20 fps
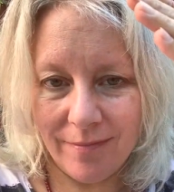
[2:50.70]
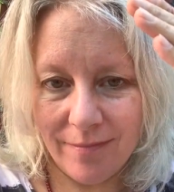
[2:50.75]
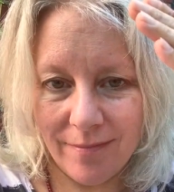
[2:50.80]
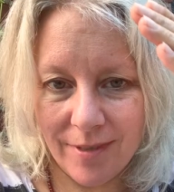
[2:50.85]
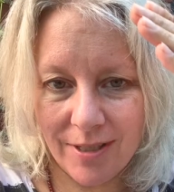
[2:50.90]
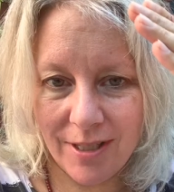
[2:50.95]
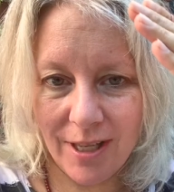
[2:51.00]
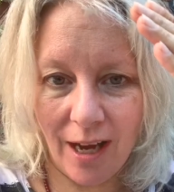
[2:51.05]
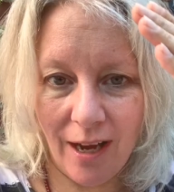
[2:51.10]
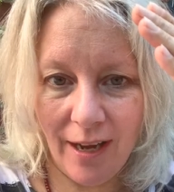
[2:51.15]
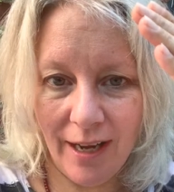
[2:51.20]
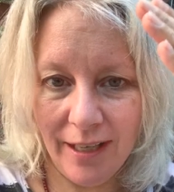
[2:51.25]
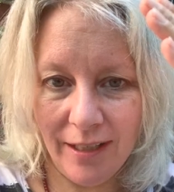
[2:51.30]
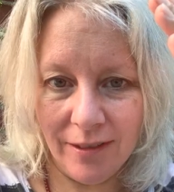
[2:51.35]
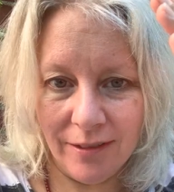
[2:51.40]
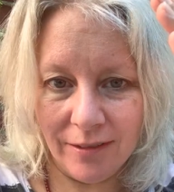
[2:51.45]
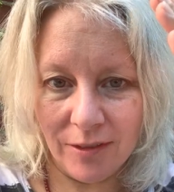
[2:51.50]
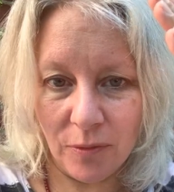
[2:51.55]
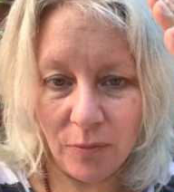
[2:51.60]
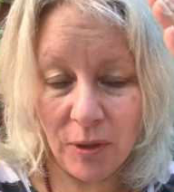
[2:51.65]
side,
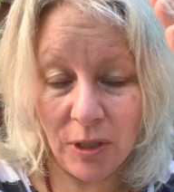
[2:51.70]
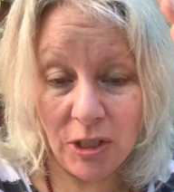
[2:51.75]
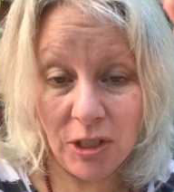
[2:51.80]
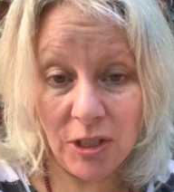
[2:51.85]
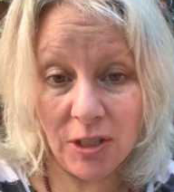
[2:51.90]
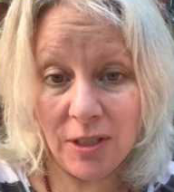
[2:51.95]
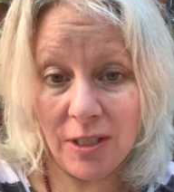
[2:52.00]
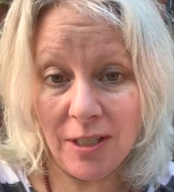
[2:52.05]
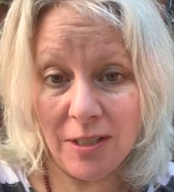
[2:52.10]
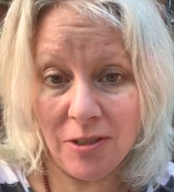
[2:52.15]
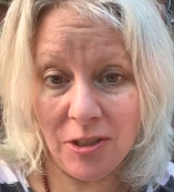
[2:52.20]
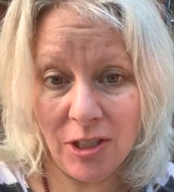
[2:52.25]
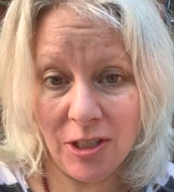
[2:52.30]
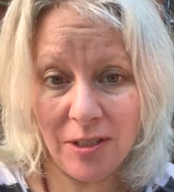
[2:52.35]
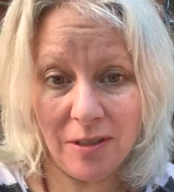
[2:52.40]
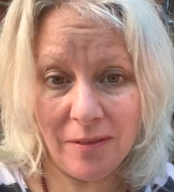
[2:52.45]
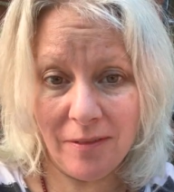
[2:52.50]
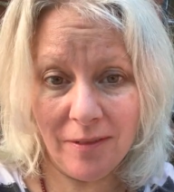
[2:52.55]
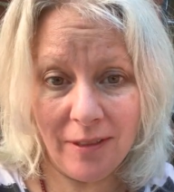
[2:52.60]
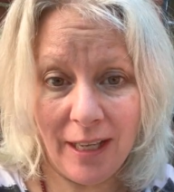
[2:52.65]
which is
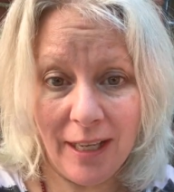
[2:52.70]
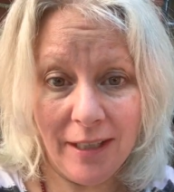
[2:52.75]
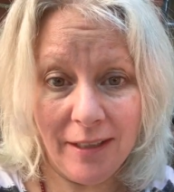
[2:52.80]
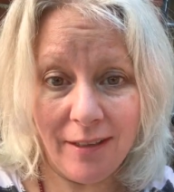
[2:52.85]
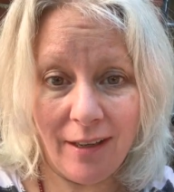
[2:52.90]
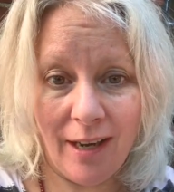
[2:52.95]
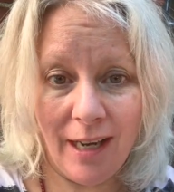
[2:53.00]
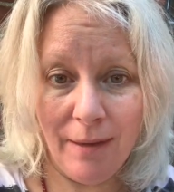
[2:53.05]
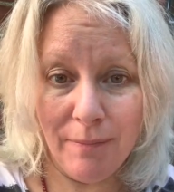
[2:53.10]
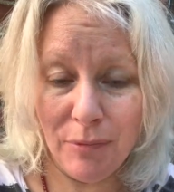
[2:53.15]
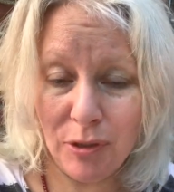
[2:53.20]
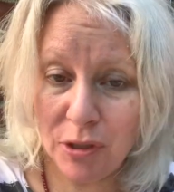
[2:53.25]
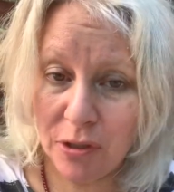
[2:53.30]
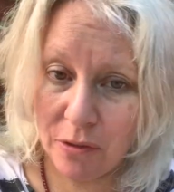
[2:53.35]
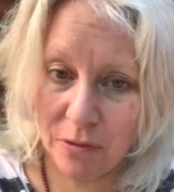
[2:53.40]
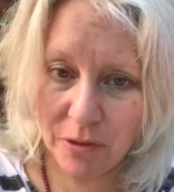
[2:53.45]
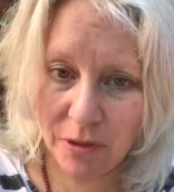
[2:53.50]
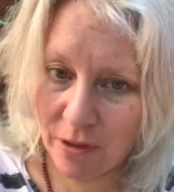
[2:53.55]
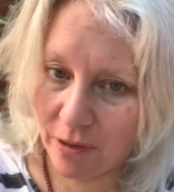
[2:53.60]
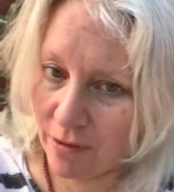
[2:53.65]
just like, I am
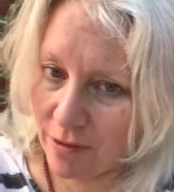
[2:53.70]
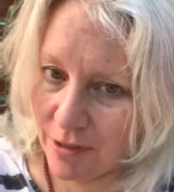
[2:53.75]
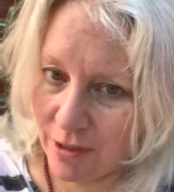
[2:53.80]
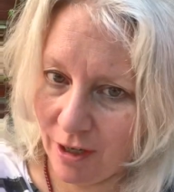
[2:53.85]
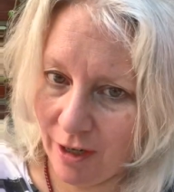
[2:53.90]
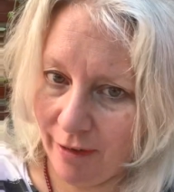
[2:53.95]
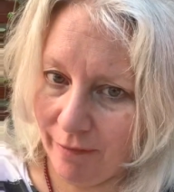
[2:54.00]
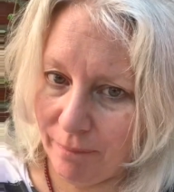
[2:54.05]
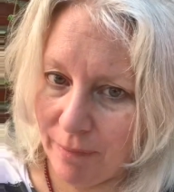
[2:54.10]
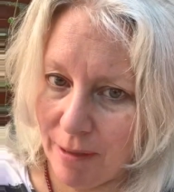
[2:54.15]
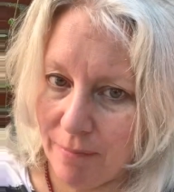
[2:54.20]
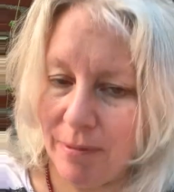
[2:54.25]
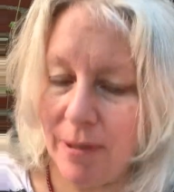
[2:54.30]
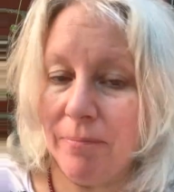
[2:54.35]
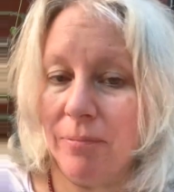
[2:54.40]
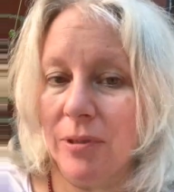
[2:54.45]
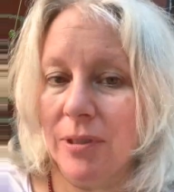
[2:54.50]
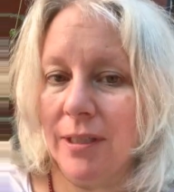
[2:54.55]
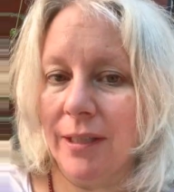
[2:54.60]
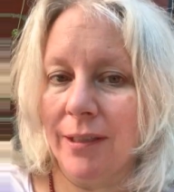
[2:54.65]
so turned off by
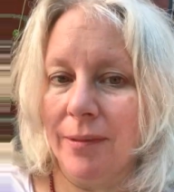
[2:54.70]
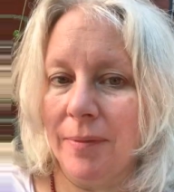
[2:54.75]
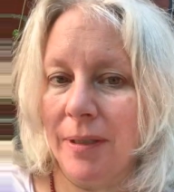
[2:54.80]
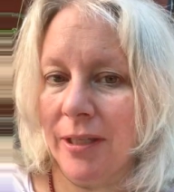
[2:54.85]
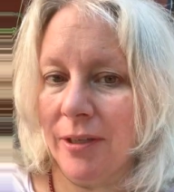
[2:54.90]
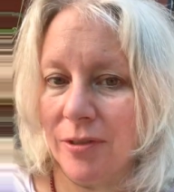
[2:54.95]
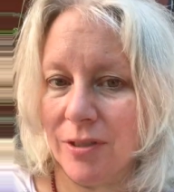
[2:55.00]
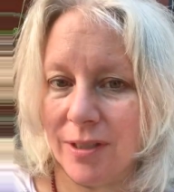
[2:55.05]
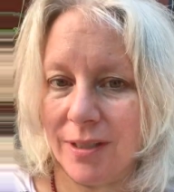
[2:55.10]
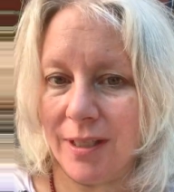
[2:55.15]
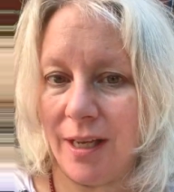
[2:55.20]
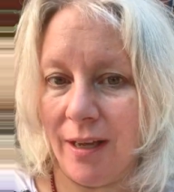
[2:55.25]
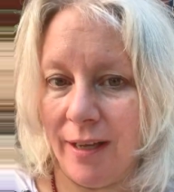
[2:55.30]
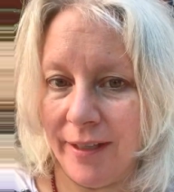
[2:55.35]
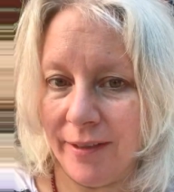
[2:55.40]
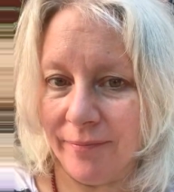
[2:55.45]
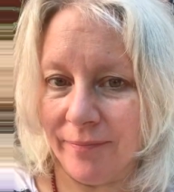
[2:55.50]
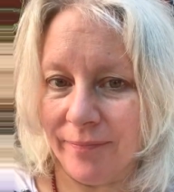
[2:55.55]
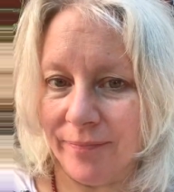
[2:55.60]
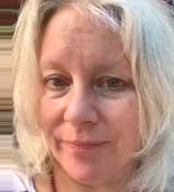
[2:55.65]
people telling me their
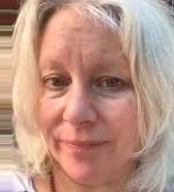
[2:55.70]
sign,